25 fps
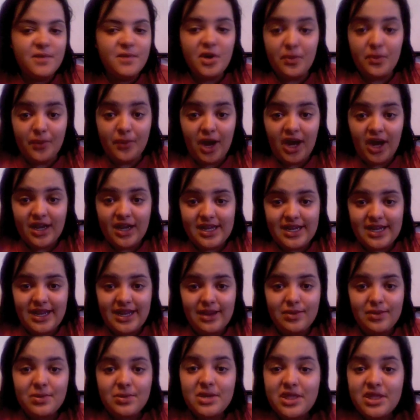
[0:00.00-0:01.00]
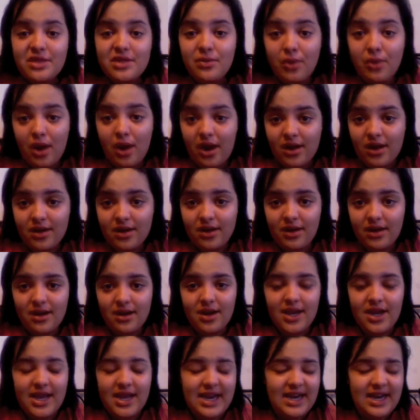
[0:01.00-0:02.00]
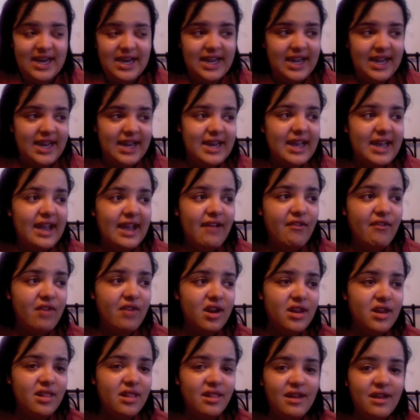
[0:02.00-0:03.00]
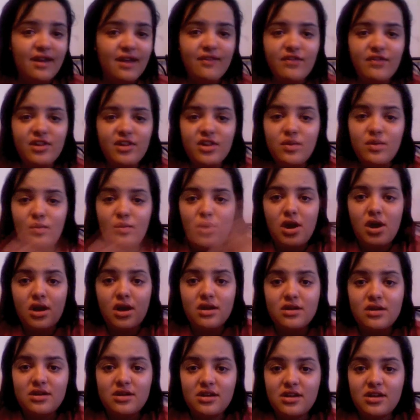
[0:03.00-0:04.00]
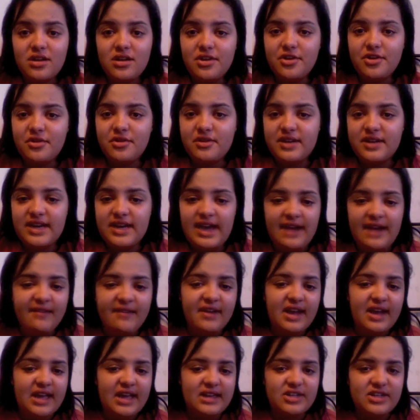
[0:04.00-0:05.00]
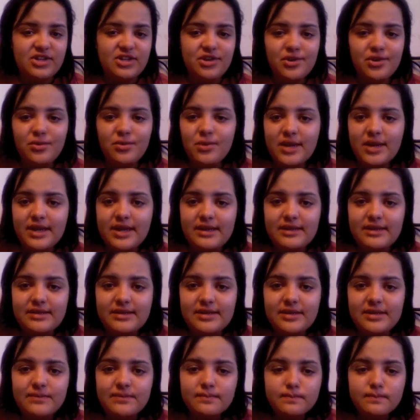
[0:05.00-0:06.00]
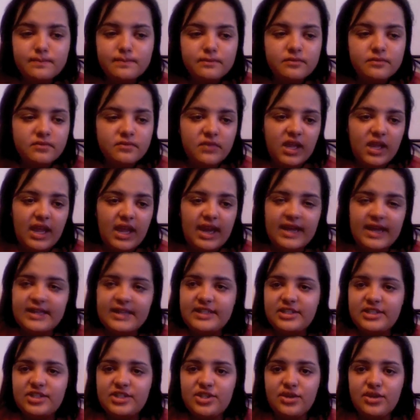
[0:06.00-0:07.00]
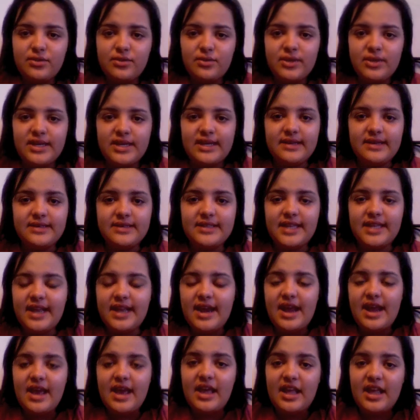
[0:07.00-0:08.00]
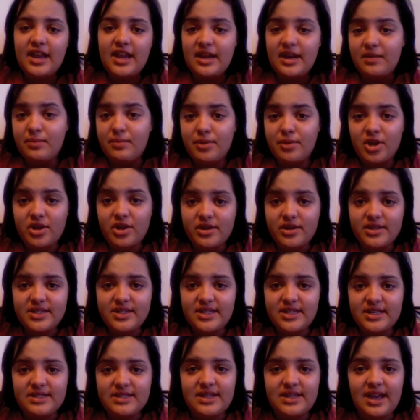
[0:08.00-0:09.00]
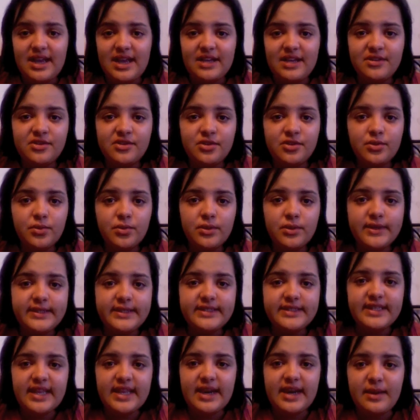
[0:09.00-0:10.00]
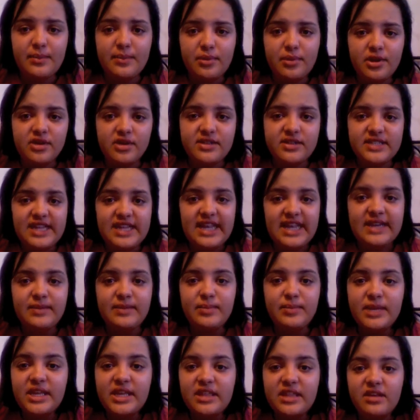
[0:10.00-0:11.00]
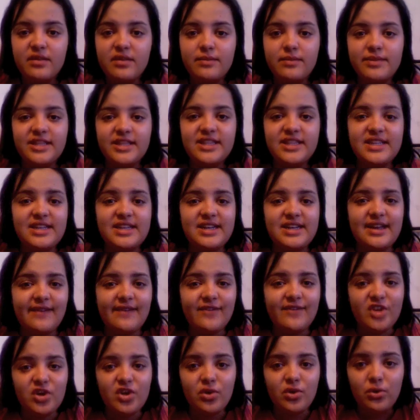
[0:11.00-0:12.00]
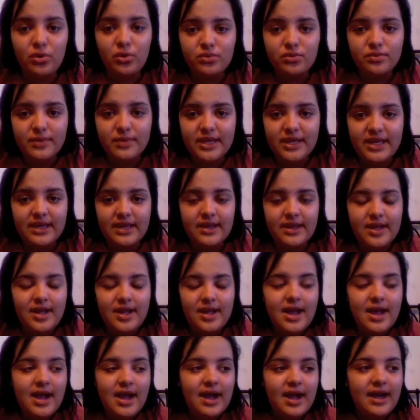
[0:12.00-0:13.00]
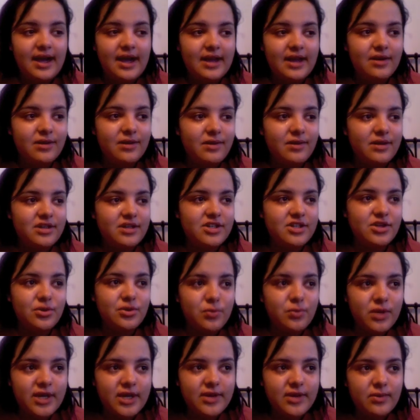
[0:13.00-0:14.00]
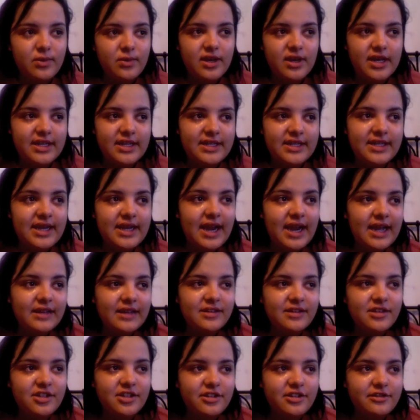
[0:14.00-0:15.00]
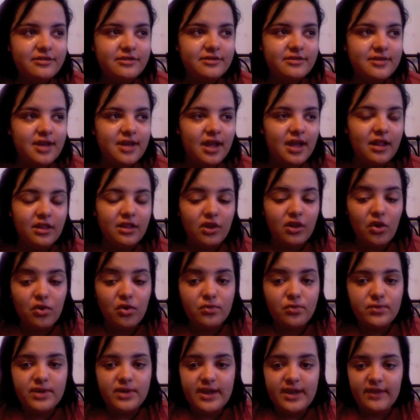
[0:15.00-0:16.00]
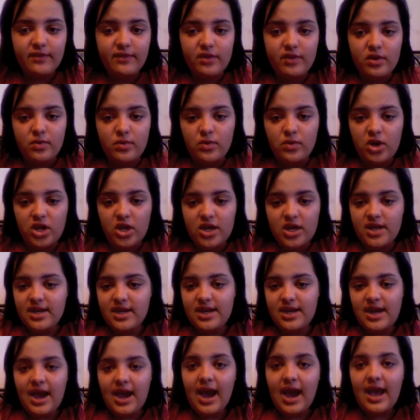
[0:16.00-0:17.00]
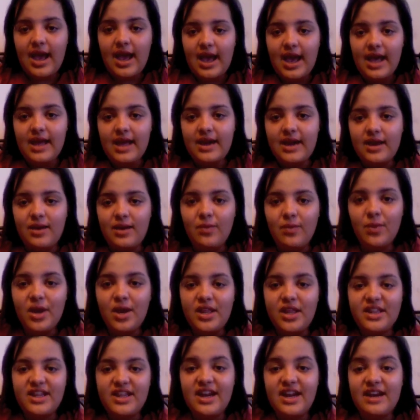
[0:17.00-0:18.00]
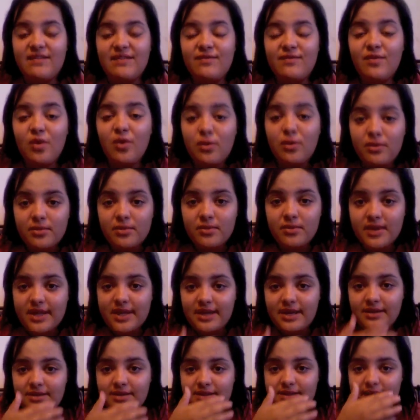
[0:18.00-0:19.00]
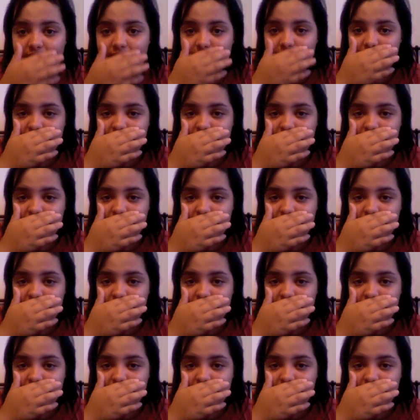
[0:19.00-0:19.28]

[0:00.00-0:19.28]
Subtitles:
walking with a walker, and I had every level of walker you could have. I had 2 wheels. I had 2 wheels and a person. I had 2 wheels and a person had to be there but didn't have to hold me. I had a 2-wheel one that I could use alone, never wanted. I had one that had 4 wheels, and